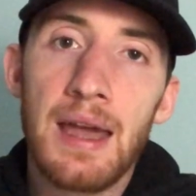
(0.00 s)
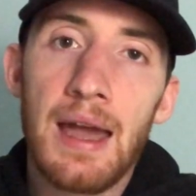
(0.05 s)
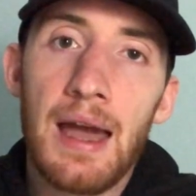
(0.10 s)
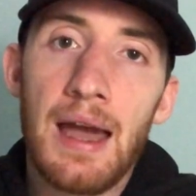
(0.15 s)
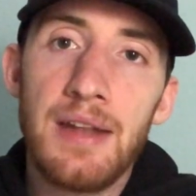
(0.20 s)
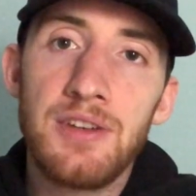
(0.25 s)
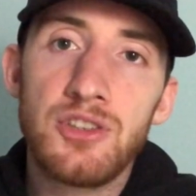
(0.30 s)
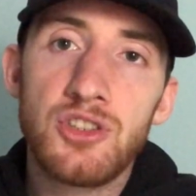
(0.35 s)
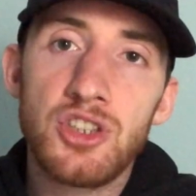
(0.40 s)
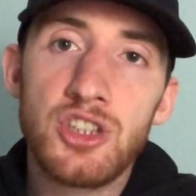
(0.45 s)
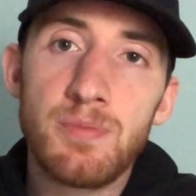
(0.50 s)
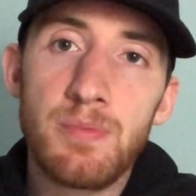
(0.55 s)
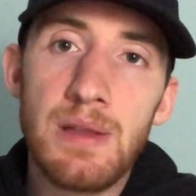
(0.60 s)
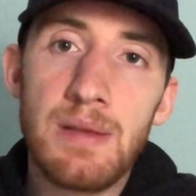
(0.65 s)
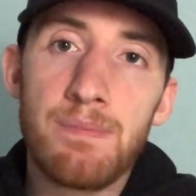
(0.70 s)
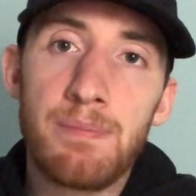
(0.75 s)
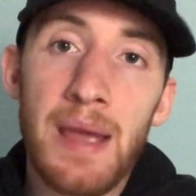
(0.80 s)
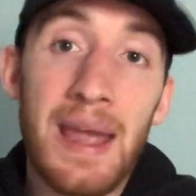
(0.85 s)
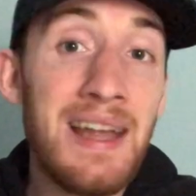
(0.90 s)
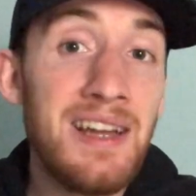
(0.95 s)
and just
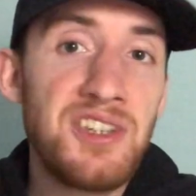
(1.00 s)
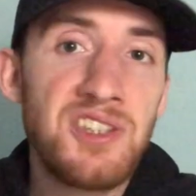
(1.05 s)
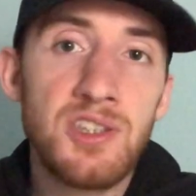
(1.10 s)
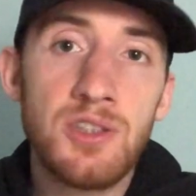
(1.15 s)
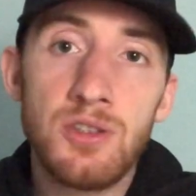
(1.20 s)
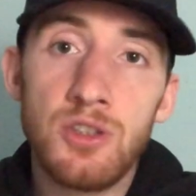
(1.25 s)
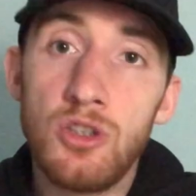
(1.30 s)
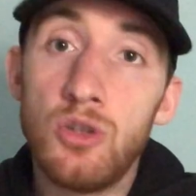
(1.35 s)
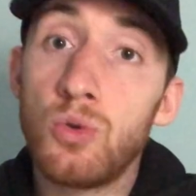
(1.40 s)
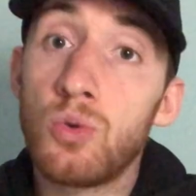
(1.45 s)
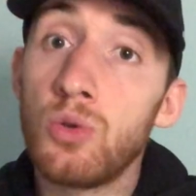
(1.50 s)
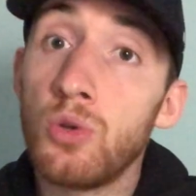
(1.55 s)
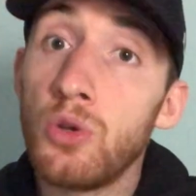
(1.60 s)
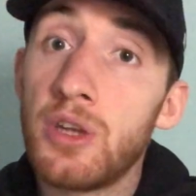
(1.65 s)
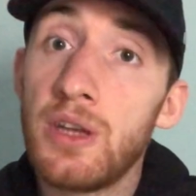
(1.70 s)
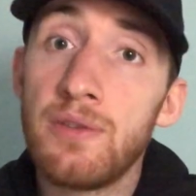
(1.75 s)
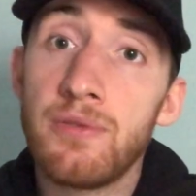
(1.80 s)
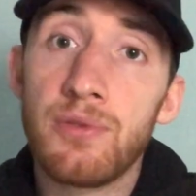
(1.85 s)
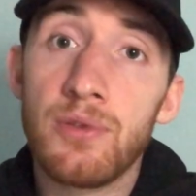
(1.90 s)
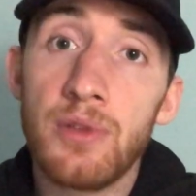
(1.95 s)
being patient, you know,
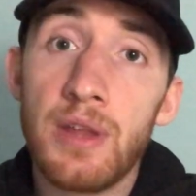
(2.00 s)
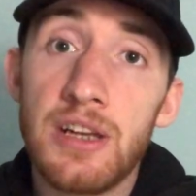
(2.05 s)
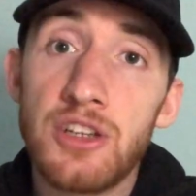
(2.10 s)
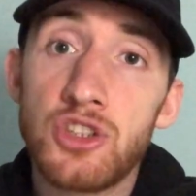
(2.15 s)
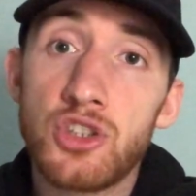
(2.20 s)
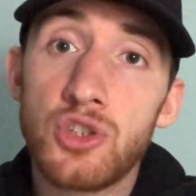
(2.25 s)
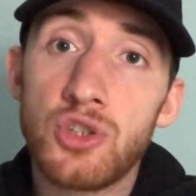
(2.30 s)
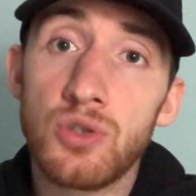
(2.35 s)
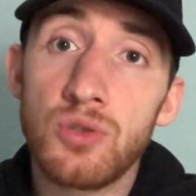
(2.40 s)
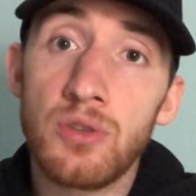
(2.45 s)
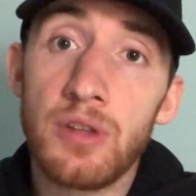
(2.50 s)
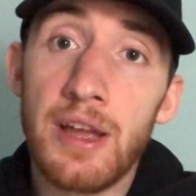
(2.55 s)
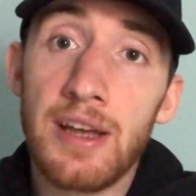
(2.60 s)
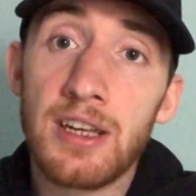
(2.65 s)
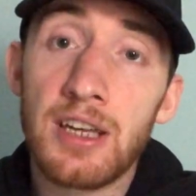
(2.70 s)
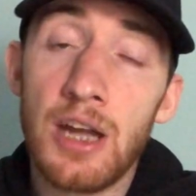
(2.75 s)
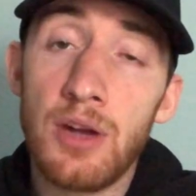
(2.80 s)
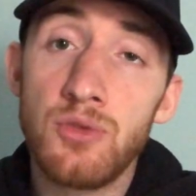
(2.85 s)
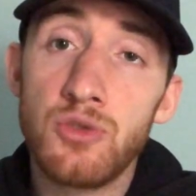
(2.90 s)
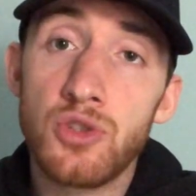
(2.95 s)
looking for that
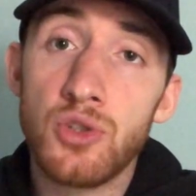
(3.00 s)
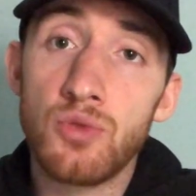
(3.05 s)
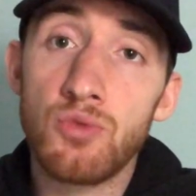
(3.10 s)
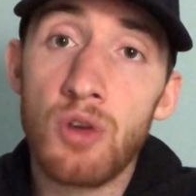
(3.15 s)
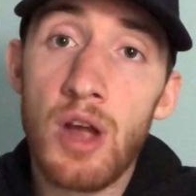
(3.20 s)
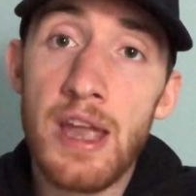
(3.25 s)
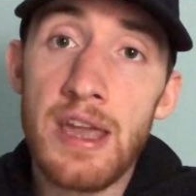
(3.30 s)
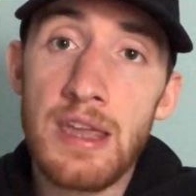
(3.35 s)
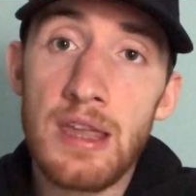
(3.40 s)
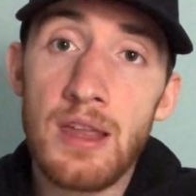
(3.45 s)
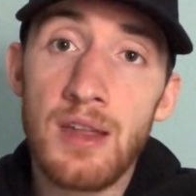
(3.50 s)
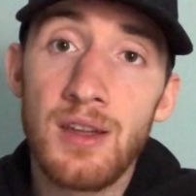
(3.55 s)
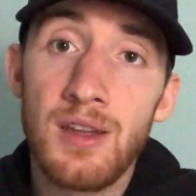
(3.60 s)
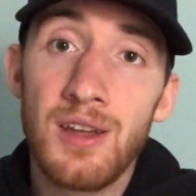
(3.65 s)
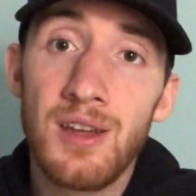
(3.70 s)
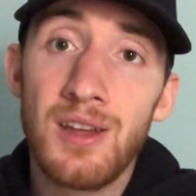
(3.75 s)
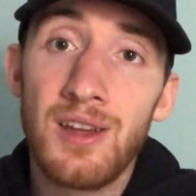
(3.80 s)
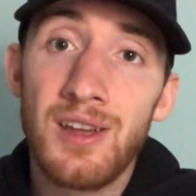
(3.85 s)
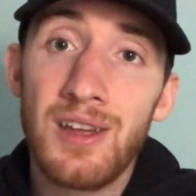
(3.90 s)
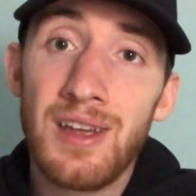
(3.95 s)
counter right,
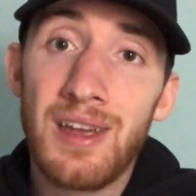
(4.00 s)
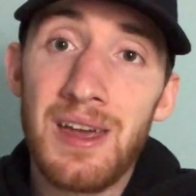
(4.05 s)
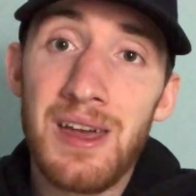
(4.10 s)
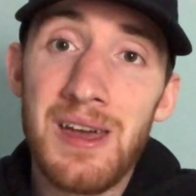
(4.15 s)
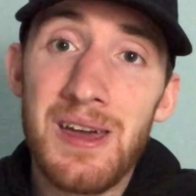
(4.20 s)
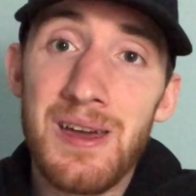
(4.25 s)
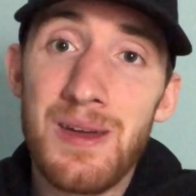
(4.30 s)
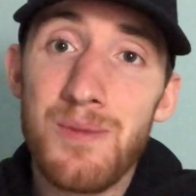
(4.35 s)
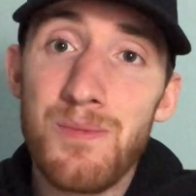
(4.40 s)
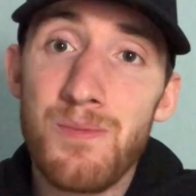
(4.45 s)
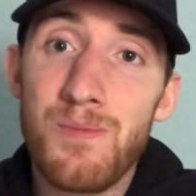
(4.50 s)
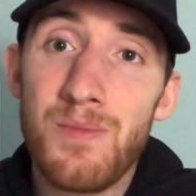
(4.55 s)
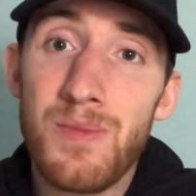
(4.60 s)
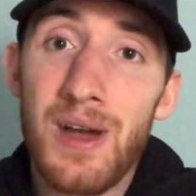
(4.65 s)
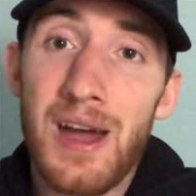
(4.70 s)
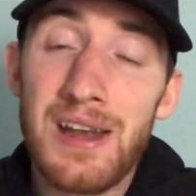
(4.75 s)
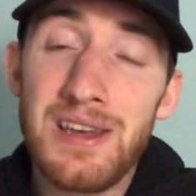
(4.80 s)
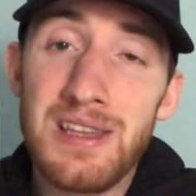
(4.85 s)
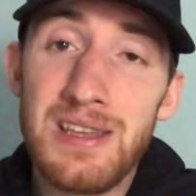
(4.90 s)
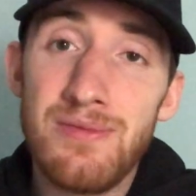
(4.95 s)
and
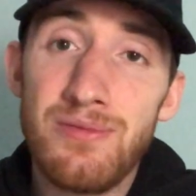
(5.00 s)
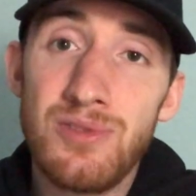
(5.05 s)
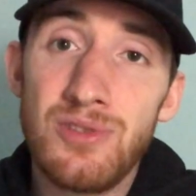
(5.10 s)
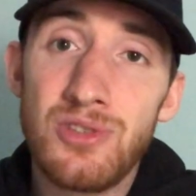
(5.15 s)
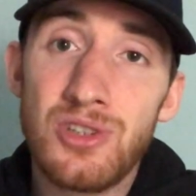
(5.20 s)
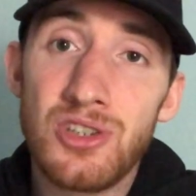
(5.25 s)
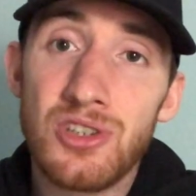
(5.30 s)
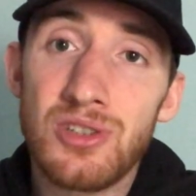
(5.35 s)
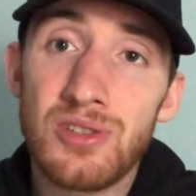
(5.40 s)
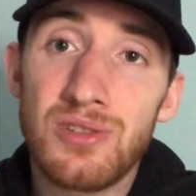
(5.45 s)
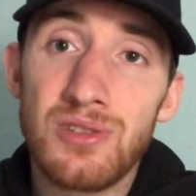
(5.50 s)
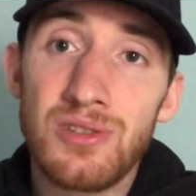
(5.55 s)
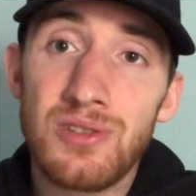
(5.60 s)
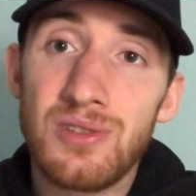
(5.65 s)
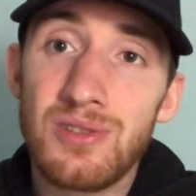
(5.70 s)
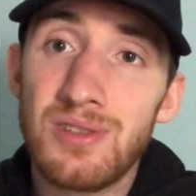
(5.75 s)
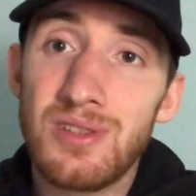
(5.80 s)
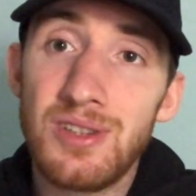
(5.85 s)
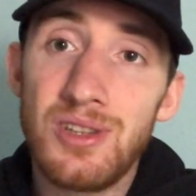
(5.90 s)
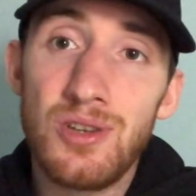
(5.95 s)
even just,
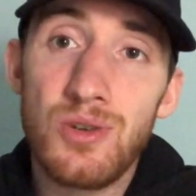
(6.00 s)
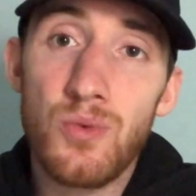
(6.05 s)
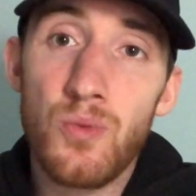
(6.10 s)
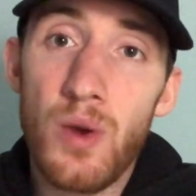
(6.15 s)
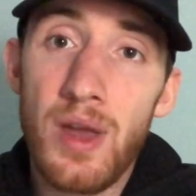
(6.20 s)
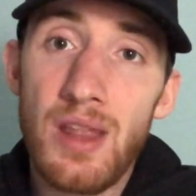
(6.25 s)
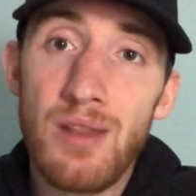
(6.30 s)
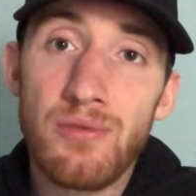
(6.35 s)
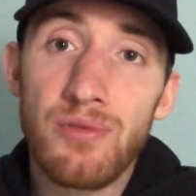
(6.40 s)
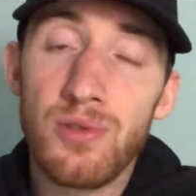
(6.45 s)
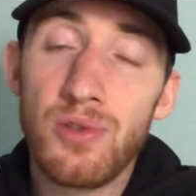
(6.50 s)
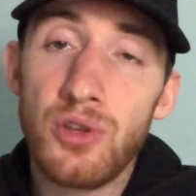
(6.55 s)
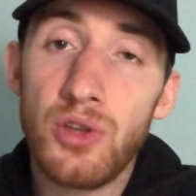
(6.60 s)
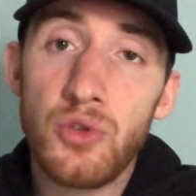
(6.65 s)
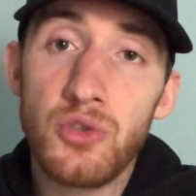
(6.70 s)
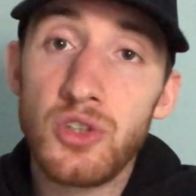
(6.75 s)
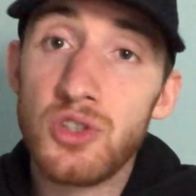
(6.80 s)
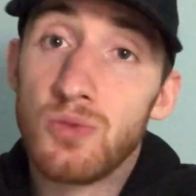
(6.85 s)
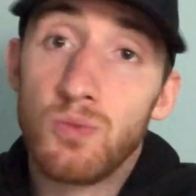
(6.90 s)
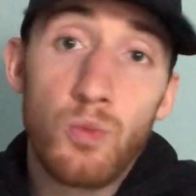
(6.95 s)
you know, waiting for
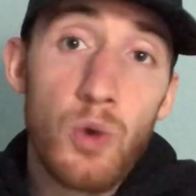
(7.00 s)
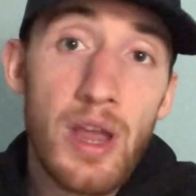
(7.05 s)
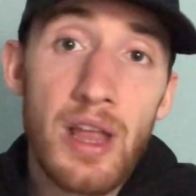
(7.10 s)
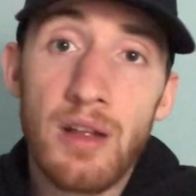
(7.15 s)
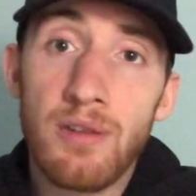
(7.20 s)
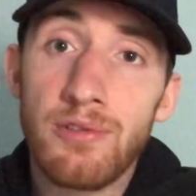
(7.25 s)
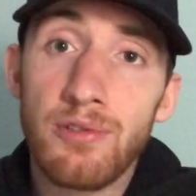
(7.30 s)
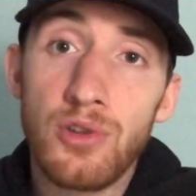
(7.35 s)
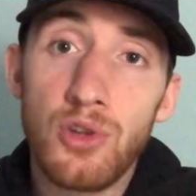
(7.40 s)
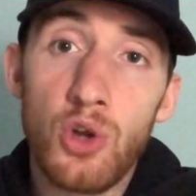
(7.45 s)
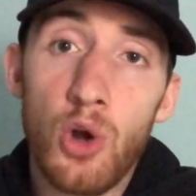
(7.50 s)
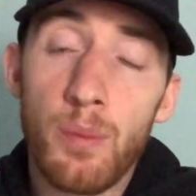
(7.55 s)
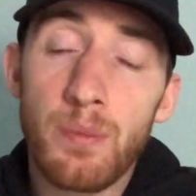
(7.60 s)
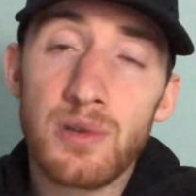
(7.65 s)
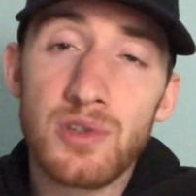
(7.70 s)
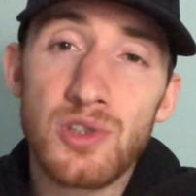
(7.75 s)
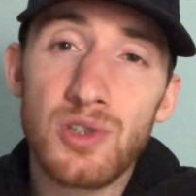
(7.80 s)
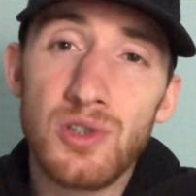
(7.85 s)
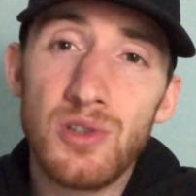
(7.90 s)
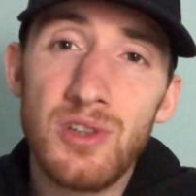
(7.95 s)
the
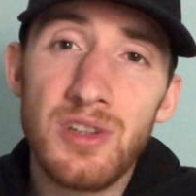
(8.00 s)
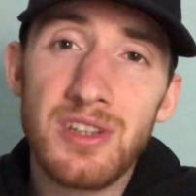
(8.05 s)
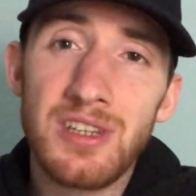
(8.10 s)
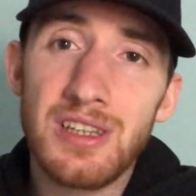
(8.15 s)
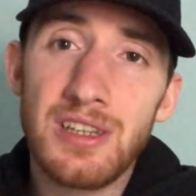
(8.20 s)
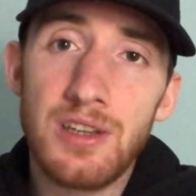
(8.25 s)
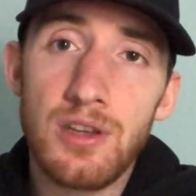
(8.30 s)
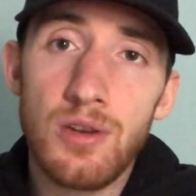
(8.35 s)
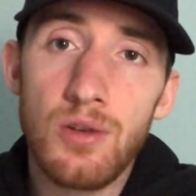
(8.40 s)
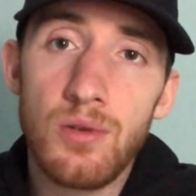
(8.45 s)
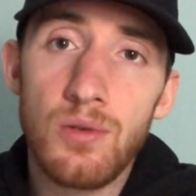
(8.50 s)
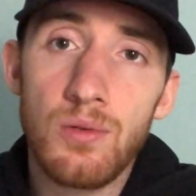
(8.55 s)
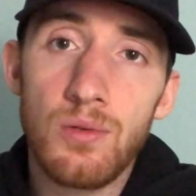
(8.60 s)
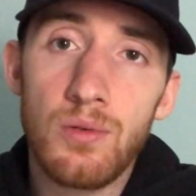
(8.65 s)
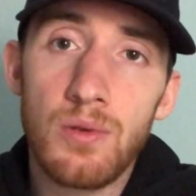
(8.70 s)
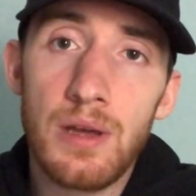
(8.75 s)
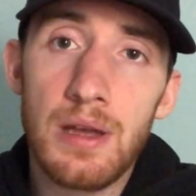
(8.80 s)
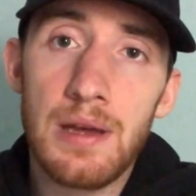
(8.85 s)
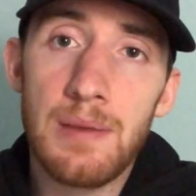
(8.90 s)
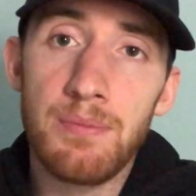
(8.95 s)
opportunity, you know,
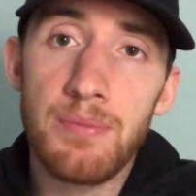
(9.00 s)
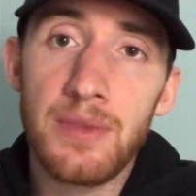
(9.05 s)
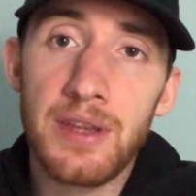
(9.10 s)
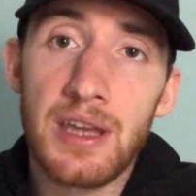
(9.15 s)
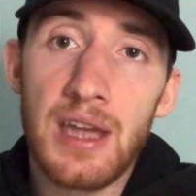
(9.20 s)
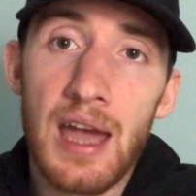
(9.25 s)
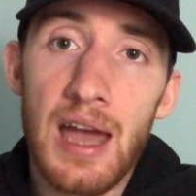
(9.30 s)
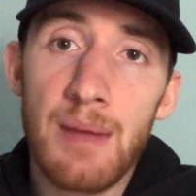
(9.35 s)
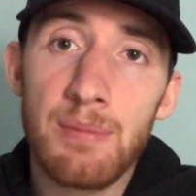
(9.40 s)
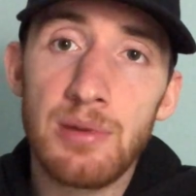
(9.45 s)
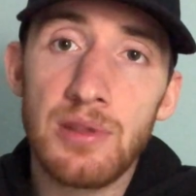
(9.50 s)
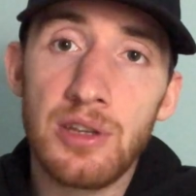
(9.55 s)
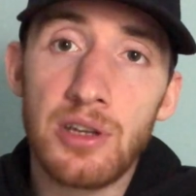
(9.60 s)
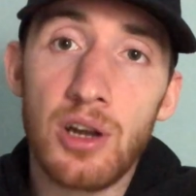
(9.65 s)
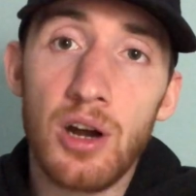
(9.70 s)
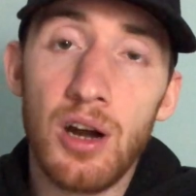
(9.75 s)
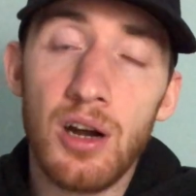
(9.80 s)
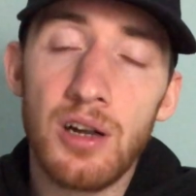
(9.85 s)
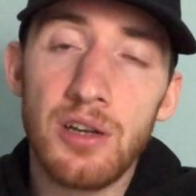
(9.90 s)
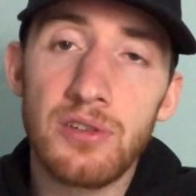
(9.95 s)
the gap in the
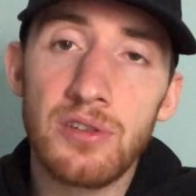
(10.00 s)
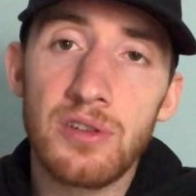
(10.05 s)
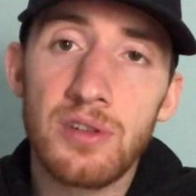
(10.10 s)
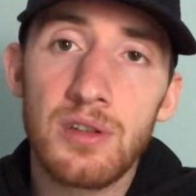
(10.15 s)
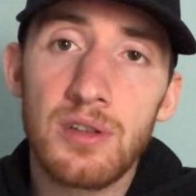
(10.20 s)
guard.